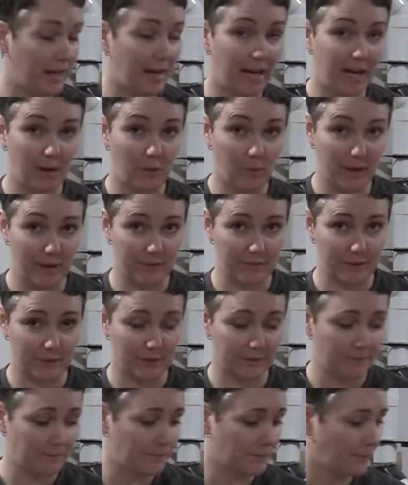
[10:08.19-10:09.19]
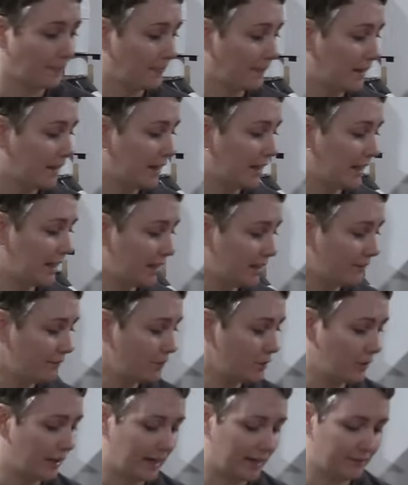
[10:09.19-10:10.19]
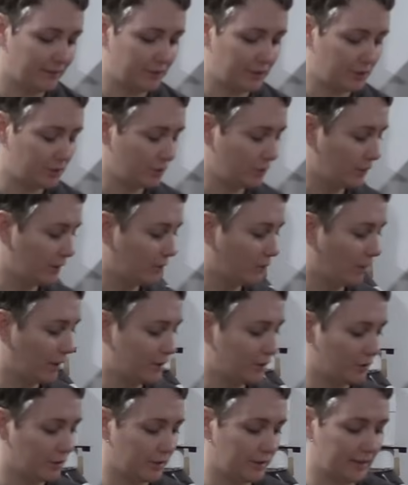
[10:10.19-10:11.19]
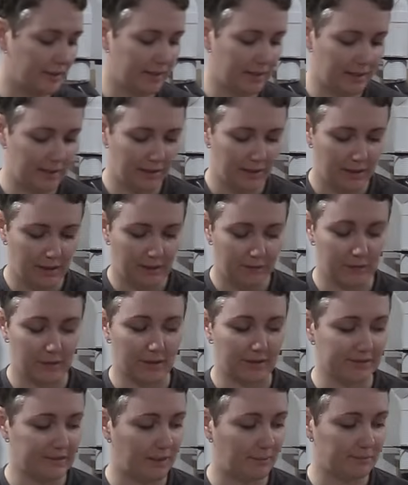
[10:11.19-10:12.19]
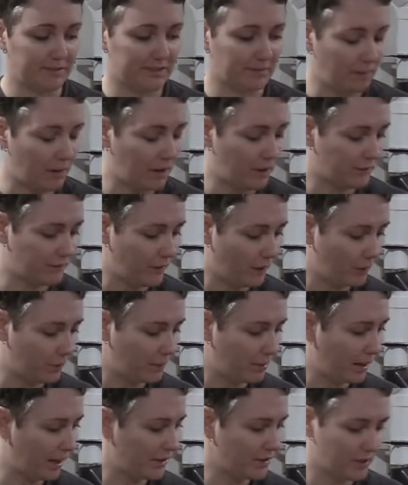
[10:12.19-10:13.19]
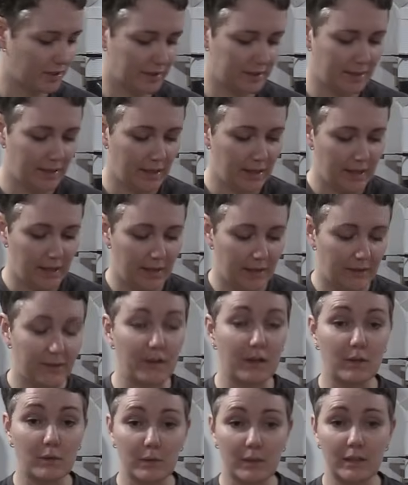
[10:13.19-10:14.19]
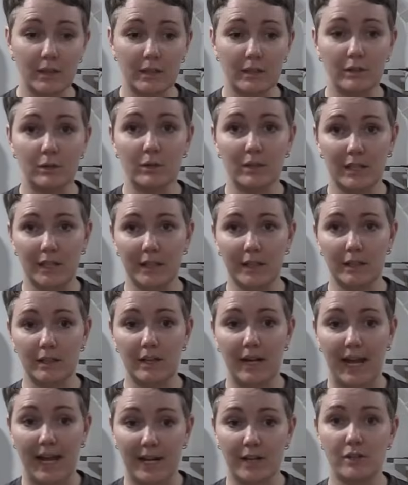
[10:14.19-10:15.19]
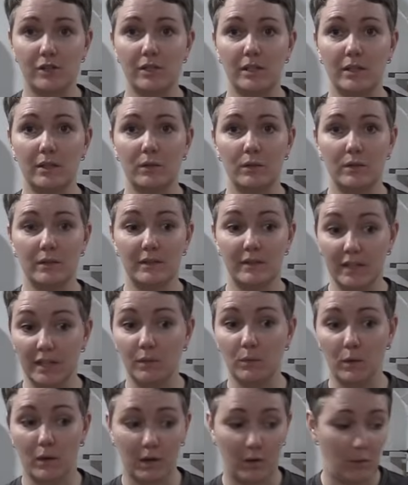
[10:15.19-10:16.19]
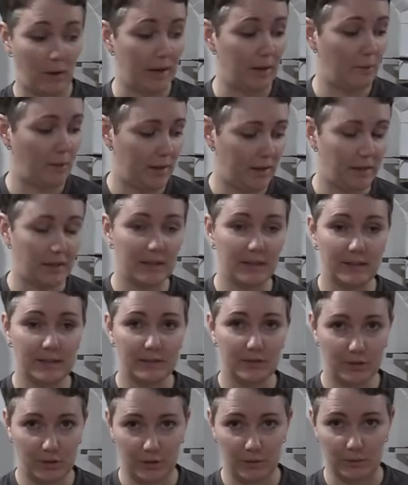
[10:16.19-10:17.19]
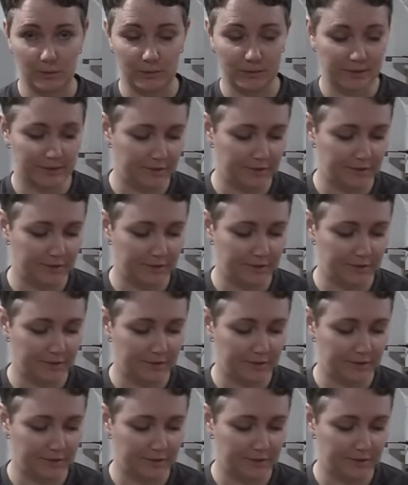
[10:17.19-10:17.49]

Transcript: However, if you have to do with what you could get for a, some small foam project, the Gorilla Glue Clear actually did work quite well too.